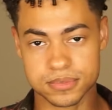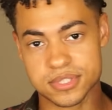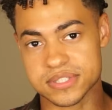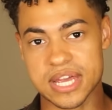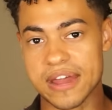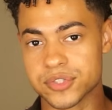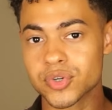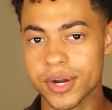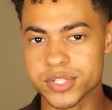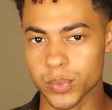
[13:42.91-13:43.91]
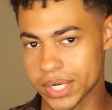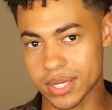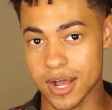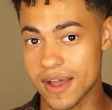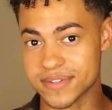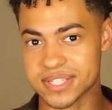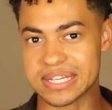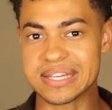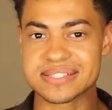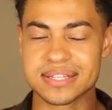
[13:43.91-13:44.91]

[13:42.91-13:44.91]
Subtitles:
since I have Truex winning, obviously he's